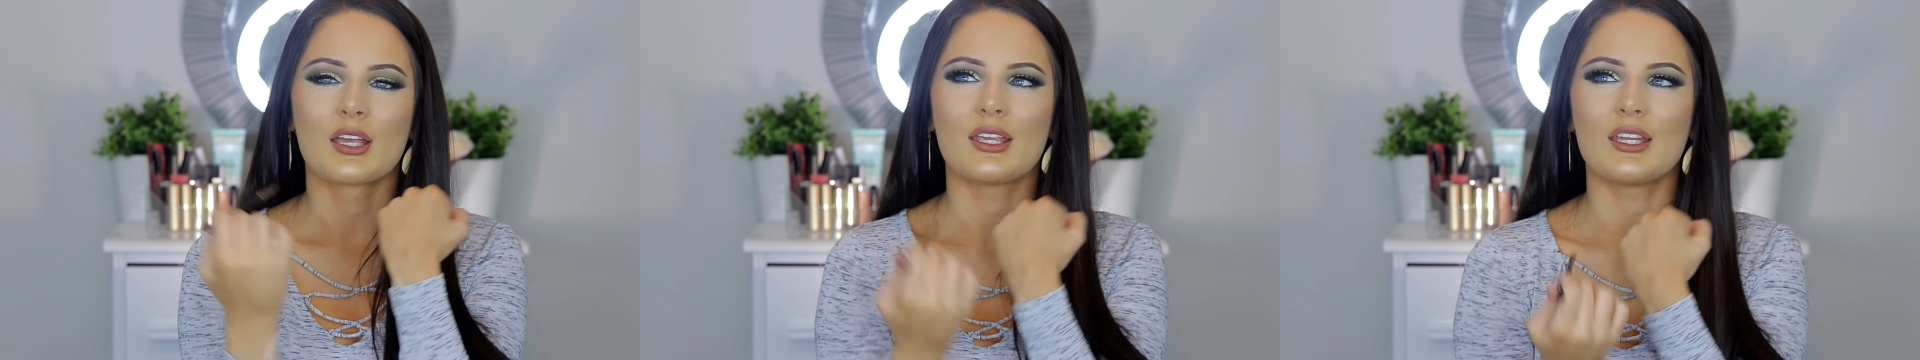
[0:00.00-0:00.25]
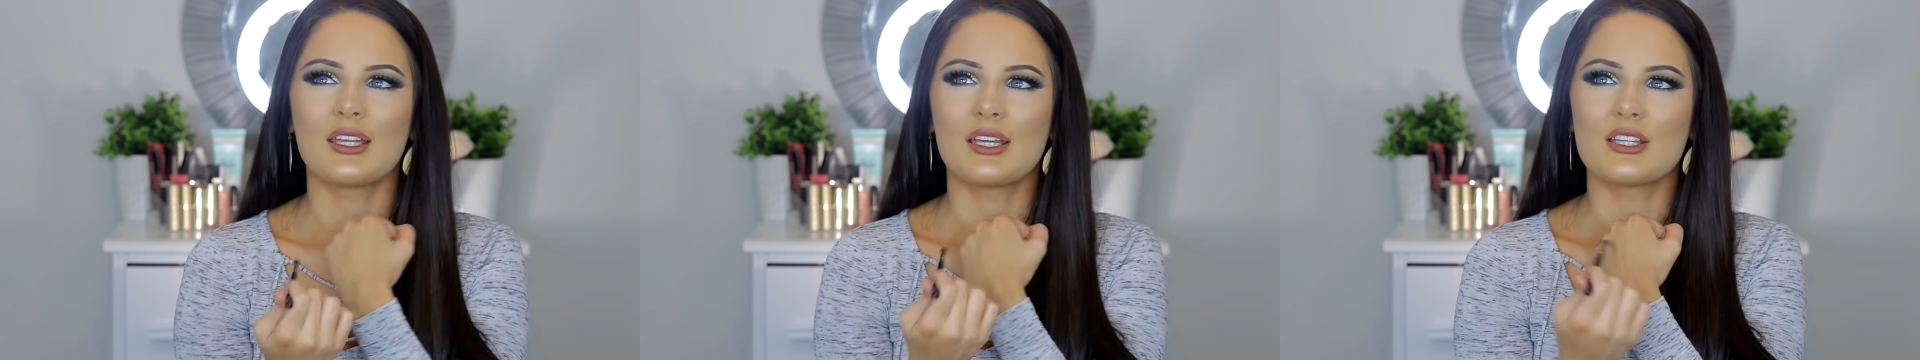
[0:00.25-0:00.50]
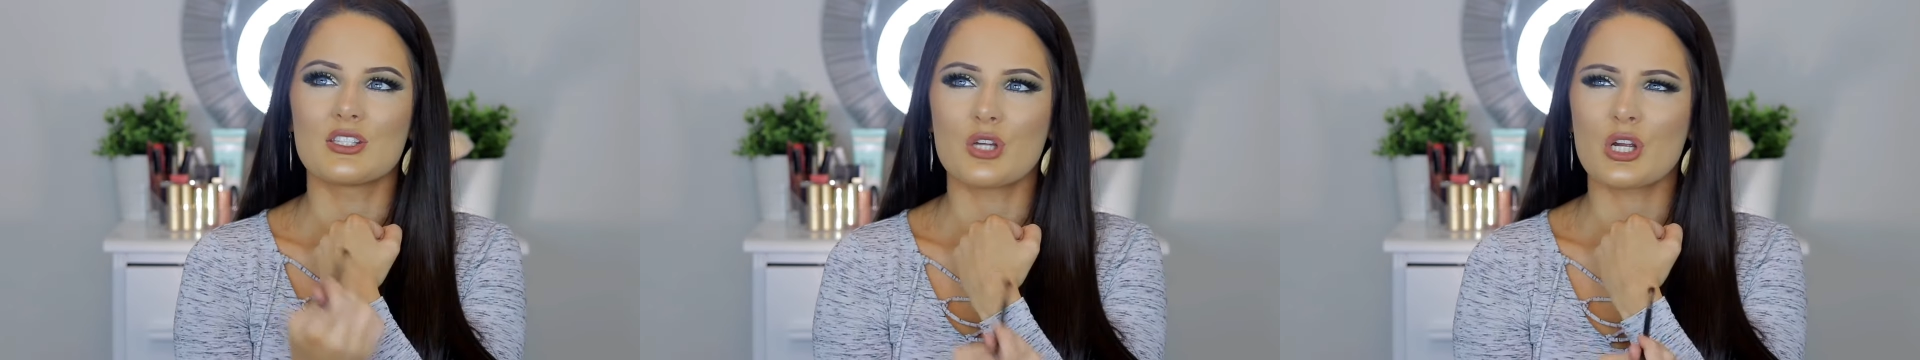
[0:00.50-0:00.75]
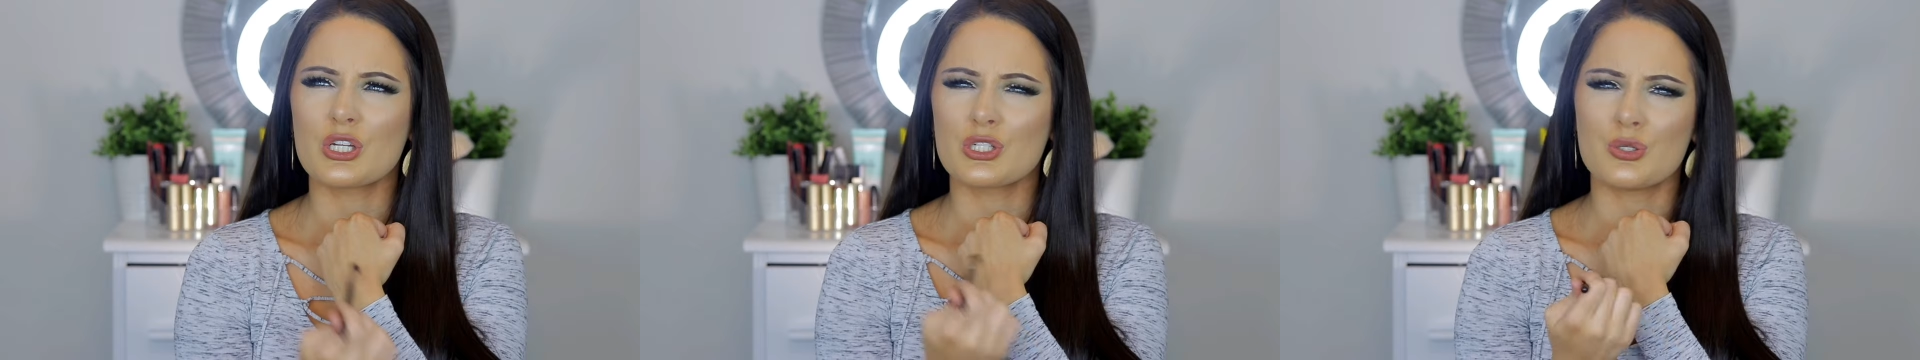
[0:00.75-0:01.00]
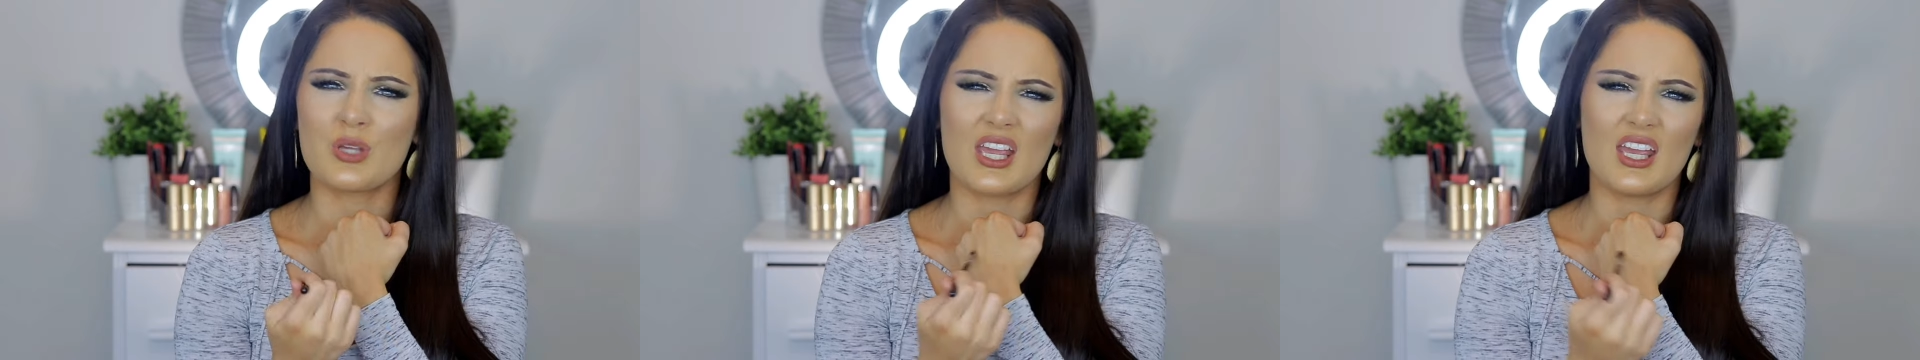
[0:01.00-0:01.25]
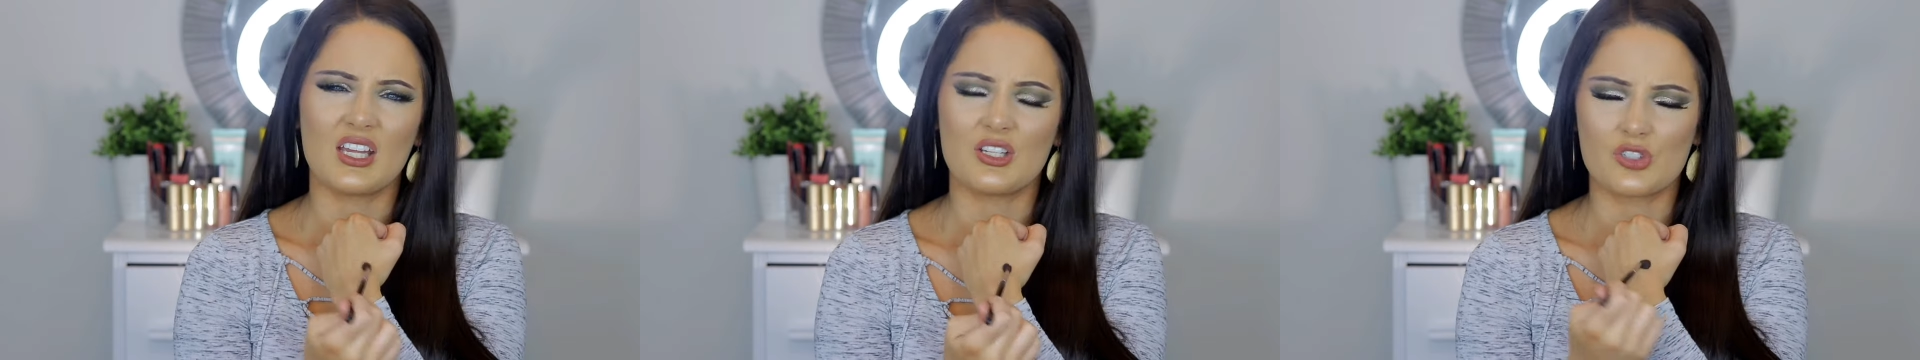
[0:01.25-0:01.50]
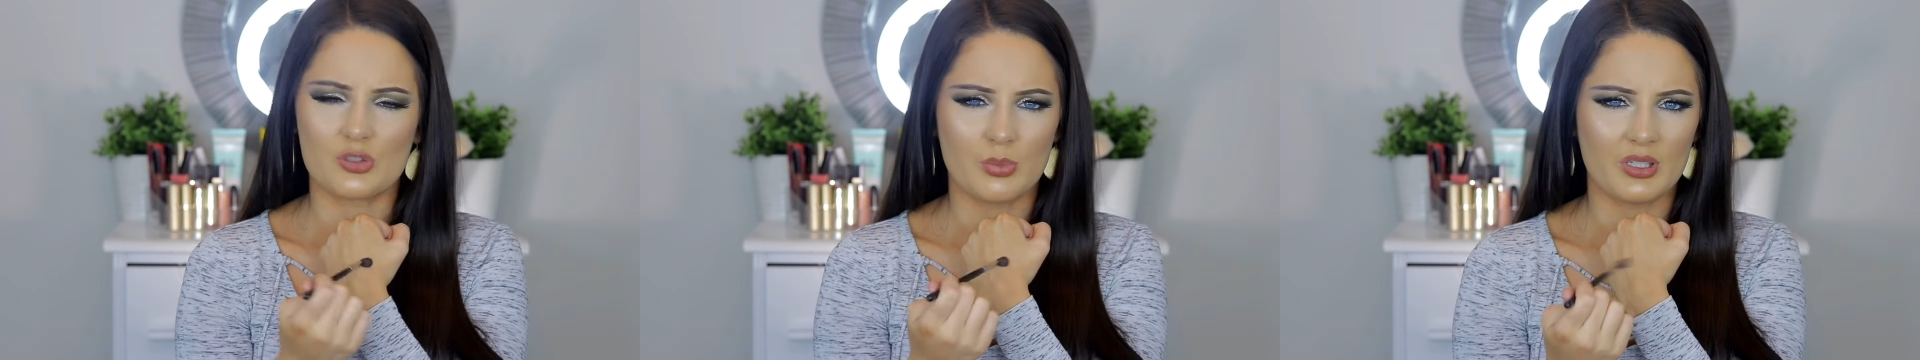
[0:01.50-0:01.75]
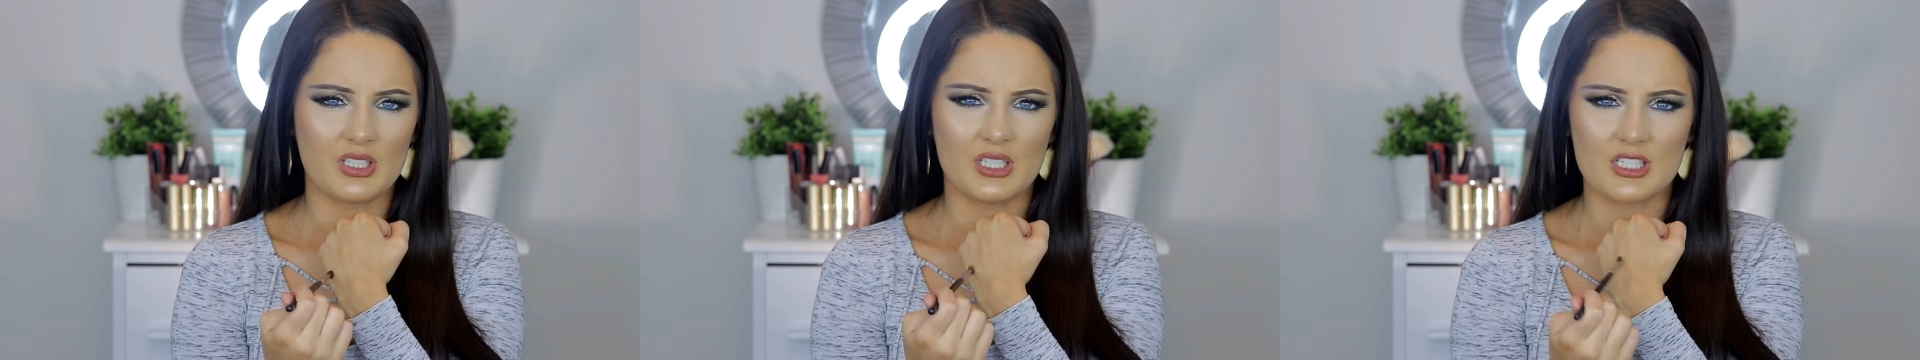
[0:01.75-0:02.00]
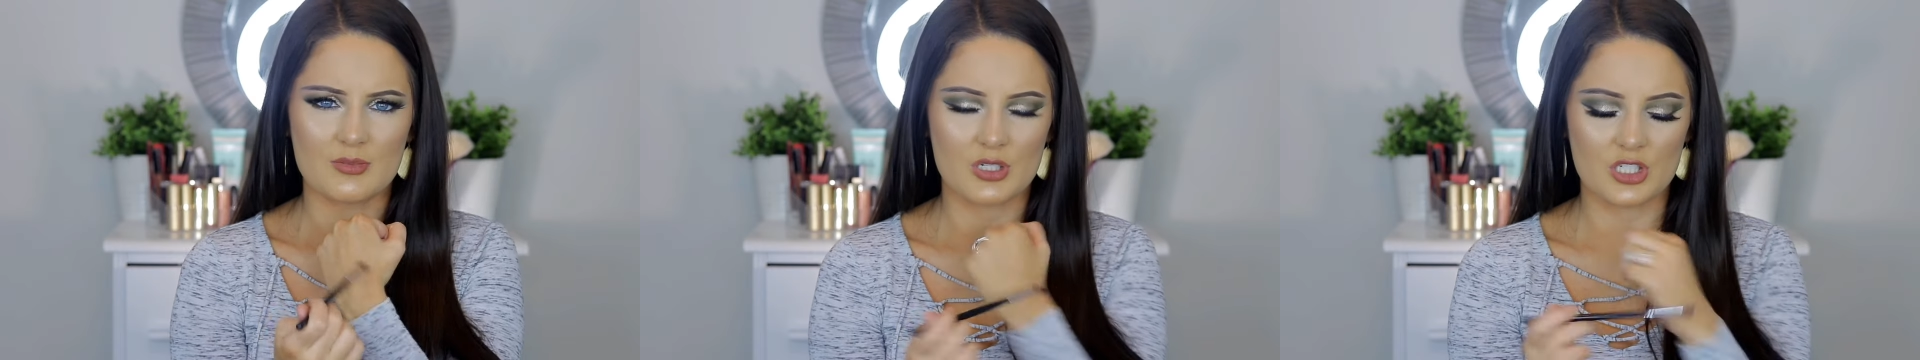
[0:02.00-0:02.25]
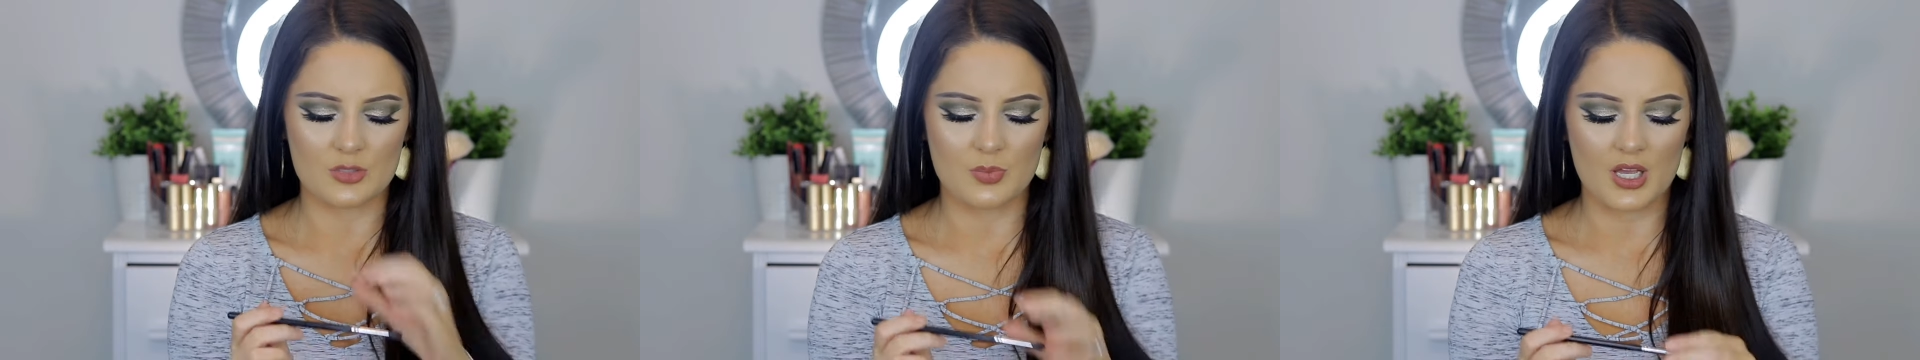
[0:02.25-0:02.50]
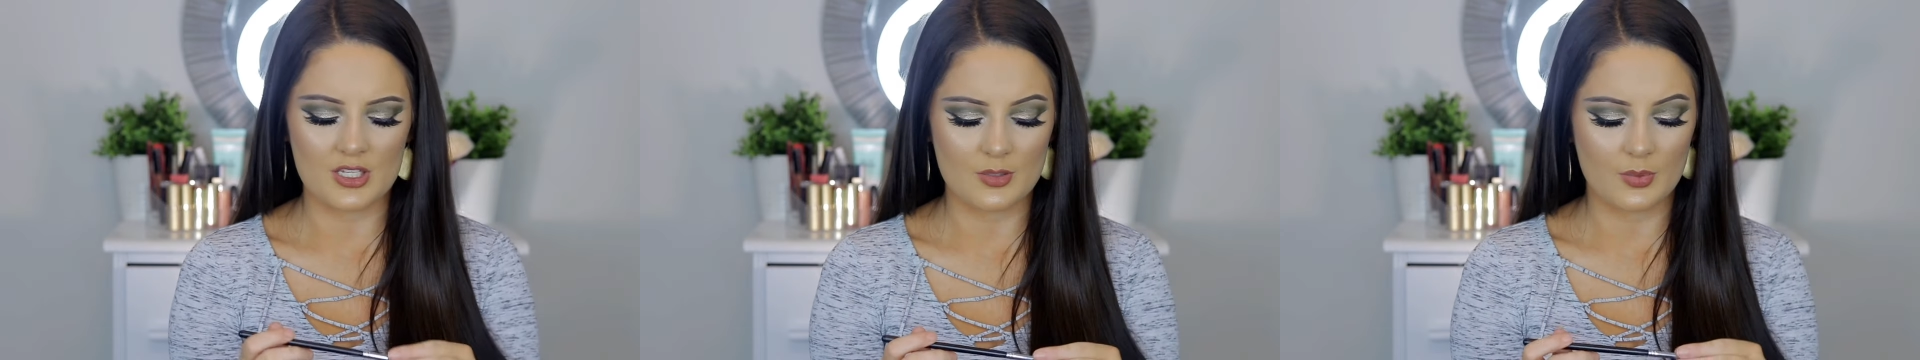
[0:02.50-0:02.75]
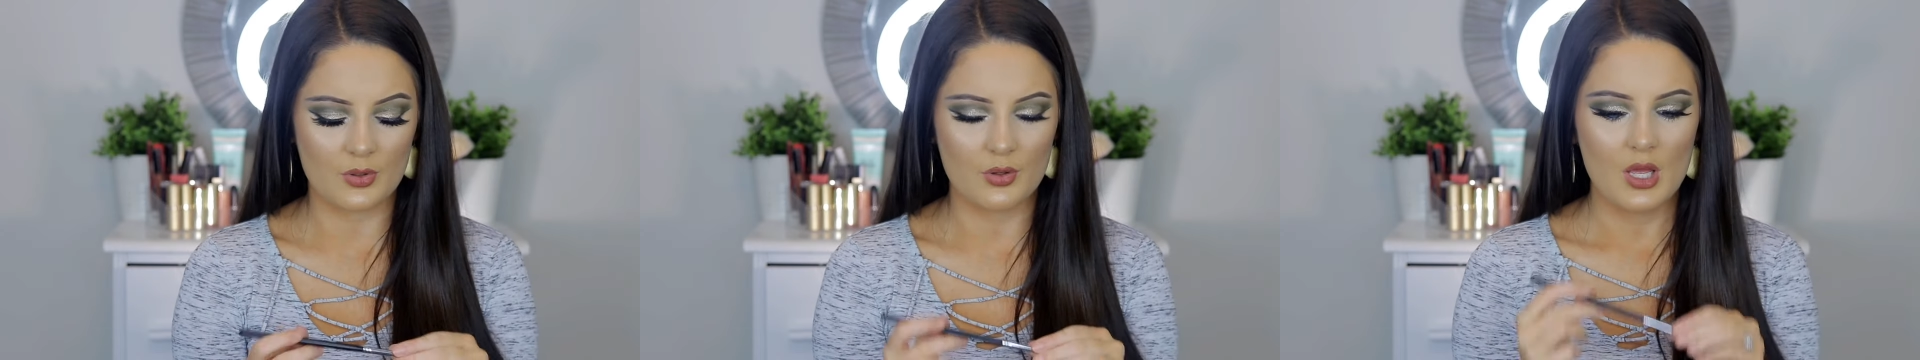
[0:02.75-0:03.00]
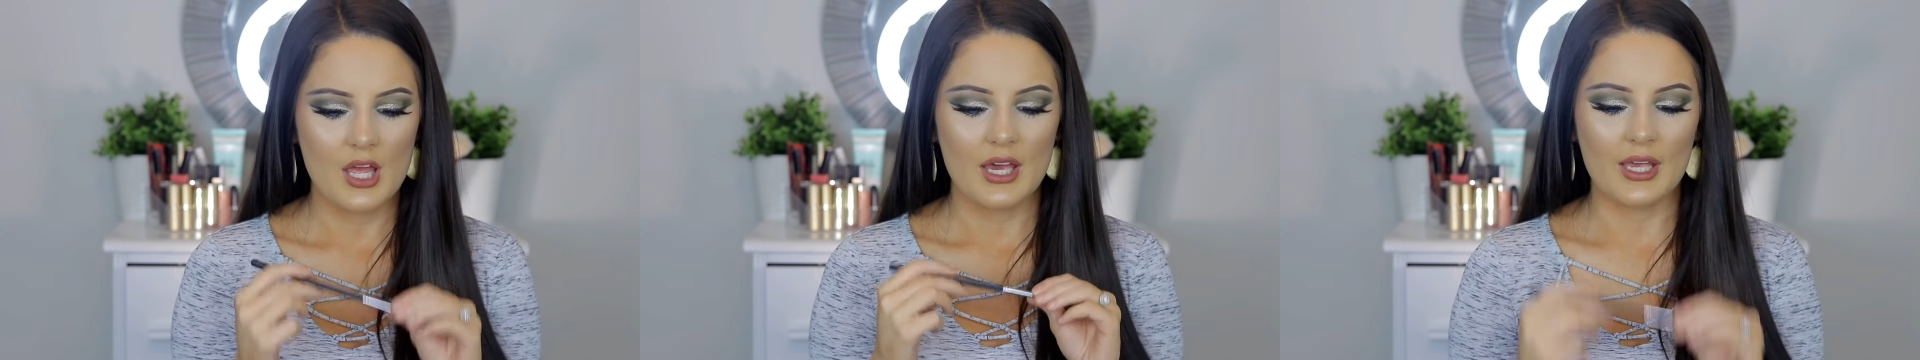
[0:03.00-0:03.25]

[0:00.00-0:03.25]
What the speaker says: get it as dark as you can and just blend it as much as possible.